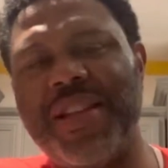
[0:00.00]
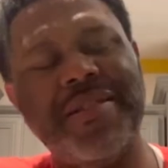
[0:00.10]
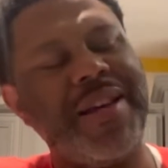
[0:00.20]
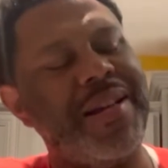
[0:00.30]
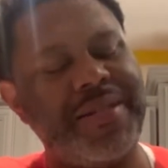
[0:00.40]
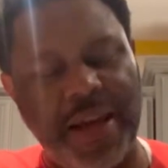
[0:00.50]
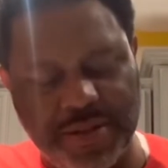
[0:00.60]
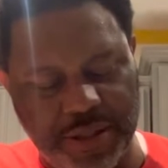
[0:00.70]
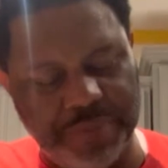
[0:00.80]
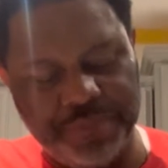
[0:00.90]
taste. You gotta taste
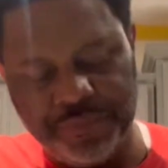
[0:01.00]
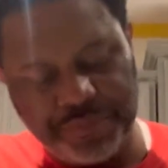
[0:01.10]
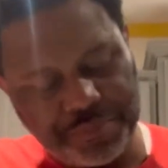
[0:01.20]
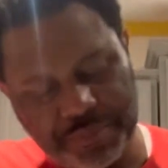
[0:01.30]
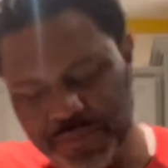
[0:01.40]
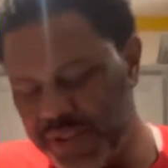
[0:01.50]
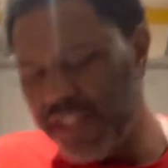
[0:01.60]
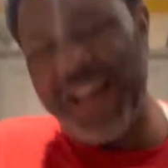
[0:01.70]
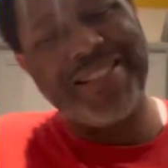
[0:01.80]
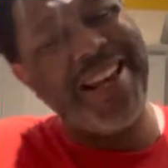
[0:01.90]
it. Some things you just. You
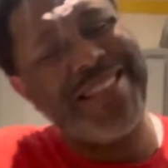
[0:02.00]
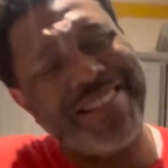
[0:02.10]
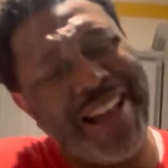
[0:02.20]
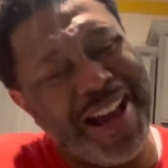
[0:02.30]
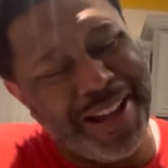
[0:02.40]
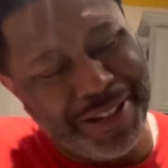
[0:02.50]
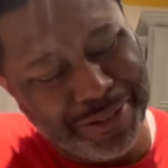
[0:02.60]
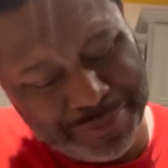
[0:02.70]
gotta taste that thing.